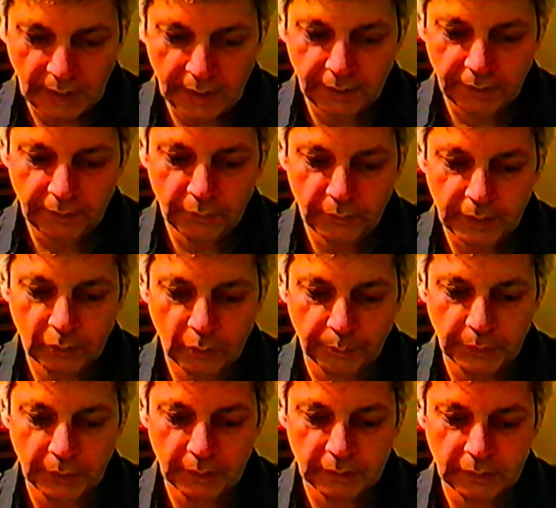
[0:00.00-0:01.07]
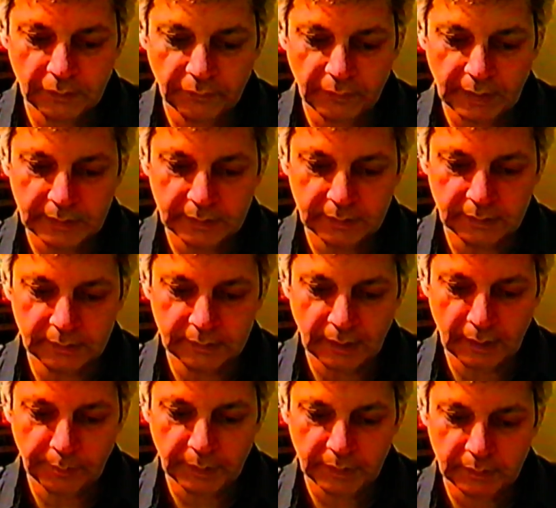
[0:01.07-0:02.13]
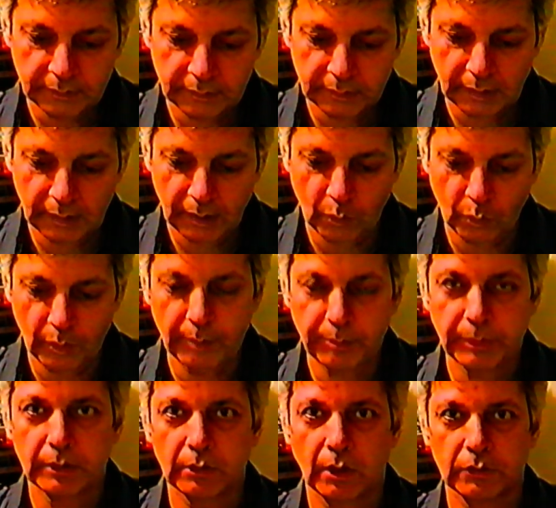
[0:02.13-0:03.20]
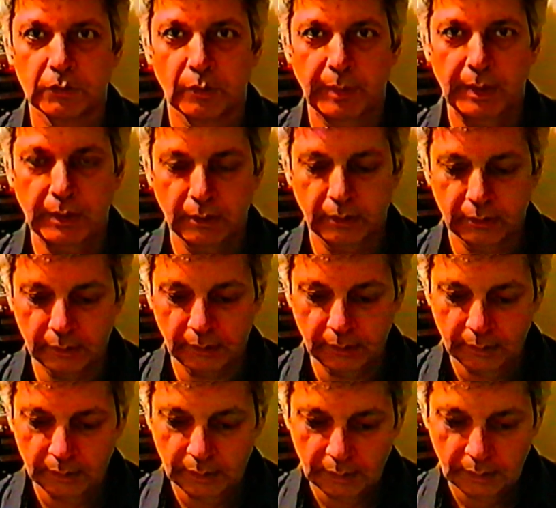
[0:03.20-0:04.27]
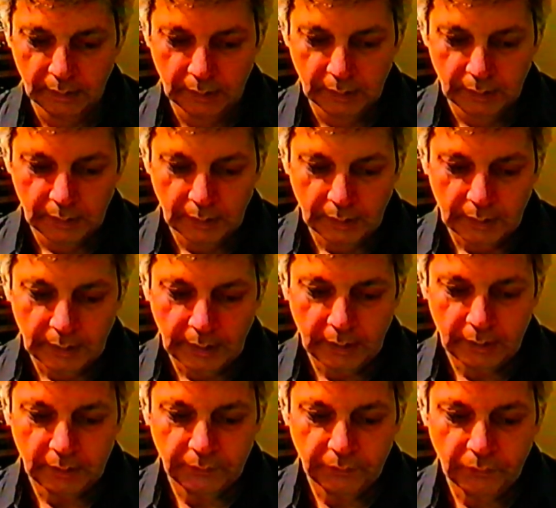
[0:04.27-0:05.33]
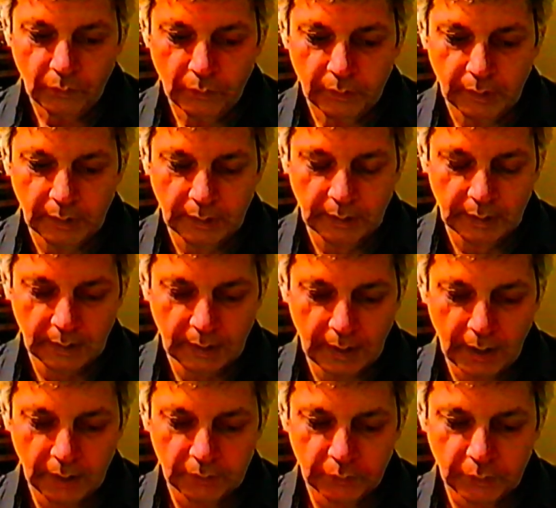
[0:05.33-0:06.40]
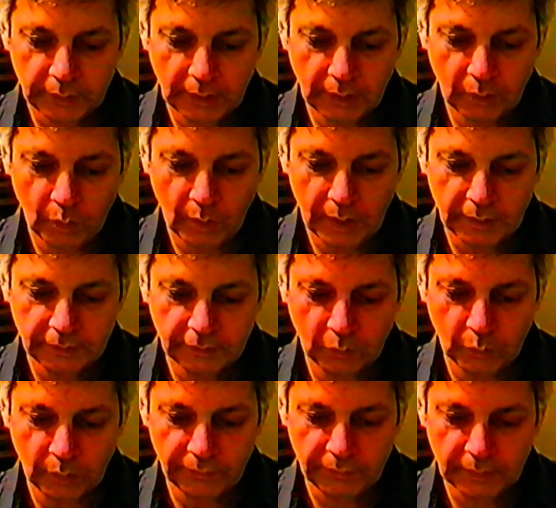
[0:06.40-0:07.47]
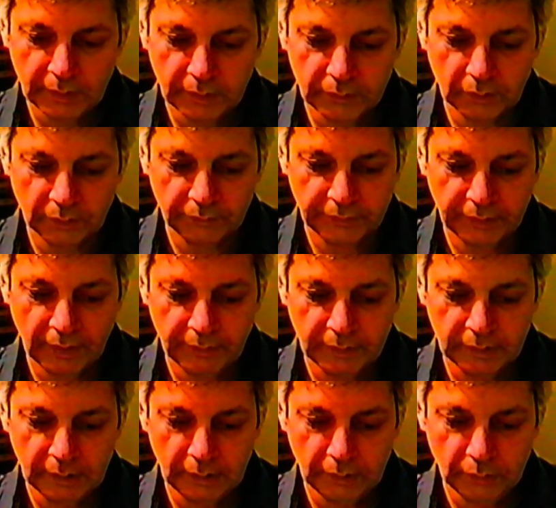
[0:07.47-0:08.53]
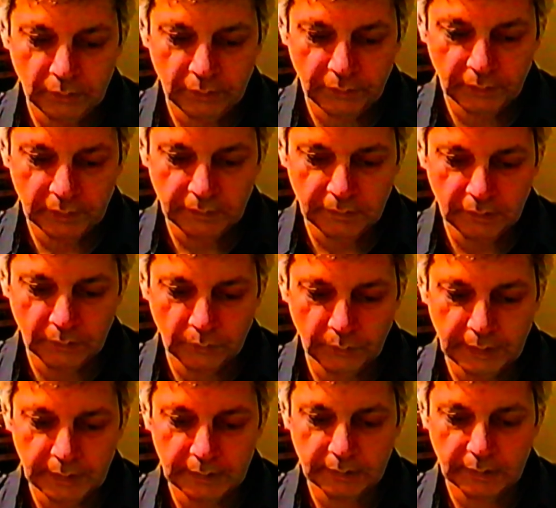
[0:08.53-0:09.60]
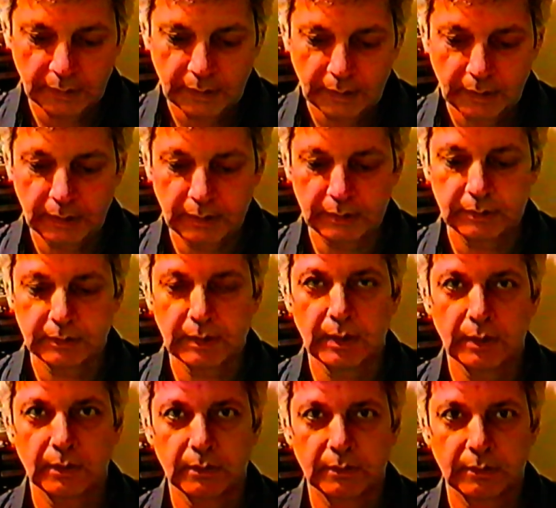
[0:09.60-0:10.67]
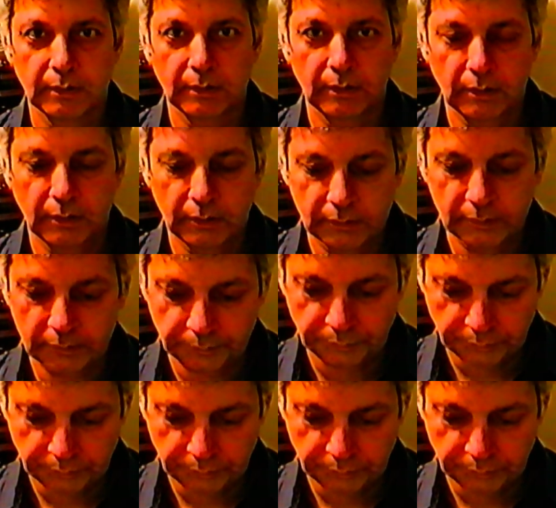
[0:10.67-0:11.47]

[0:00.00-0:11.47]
83 computer device disables a weapon automatically. 84 Android acquires equivalents of 17 university degrees in science and art.